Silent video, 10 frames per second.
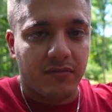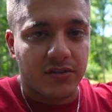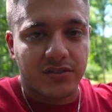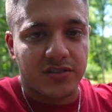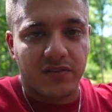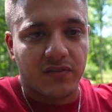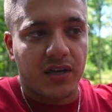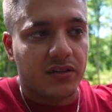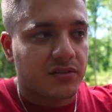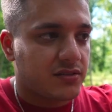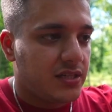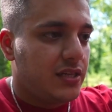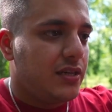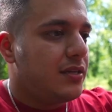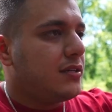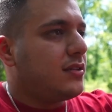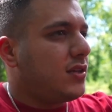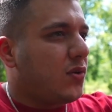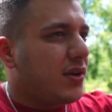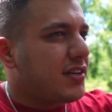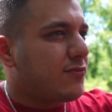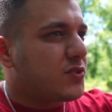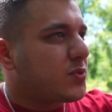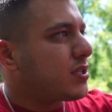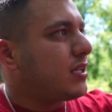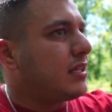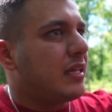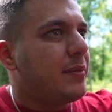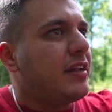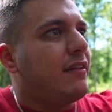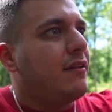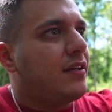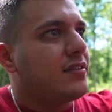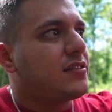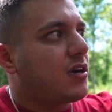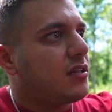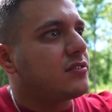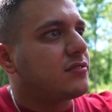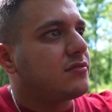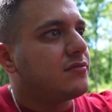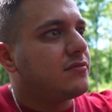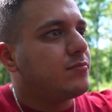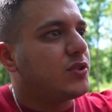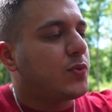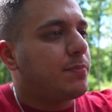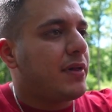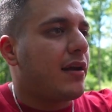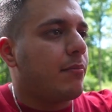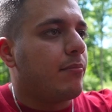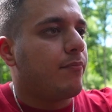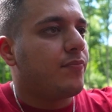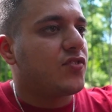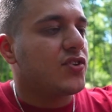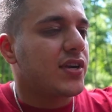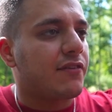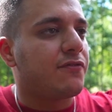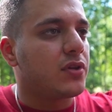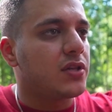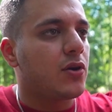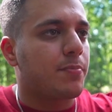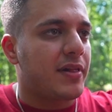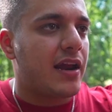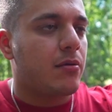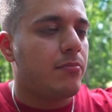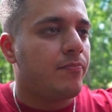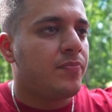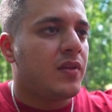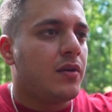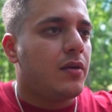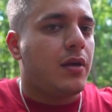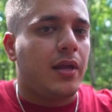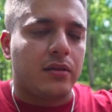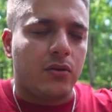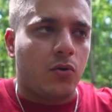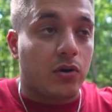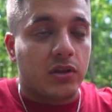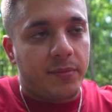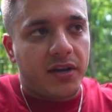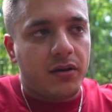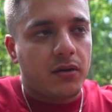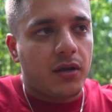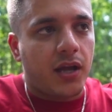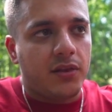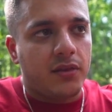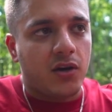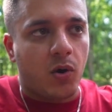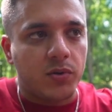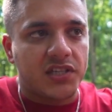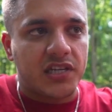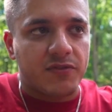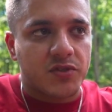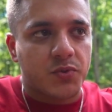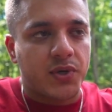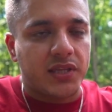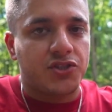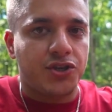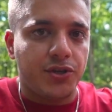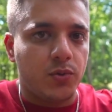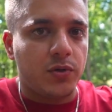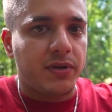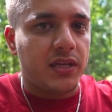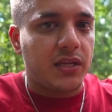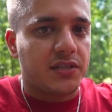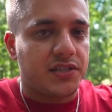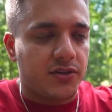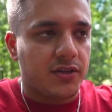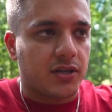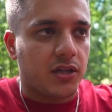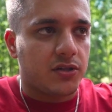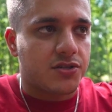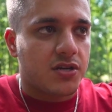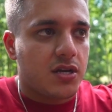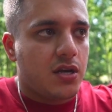They're just different colors. The only difference with a Limited is the colors between a Platinum. So you can get a fully loaded Platinum or a Limited, and the only difference between the two would be the interior colors.